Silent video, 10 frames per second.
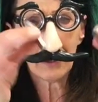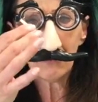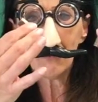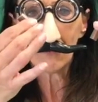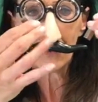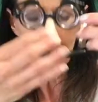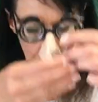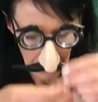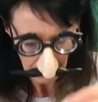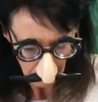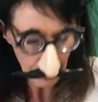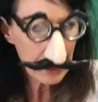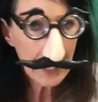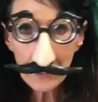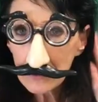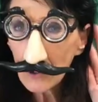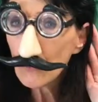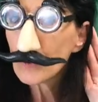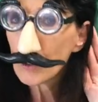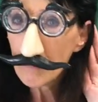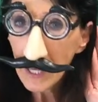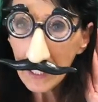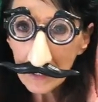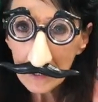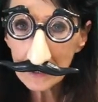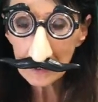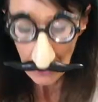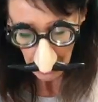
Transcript: Oh, what's that? Oh, they're magnets?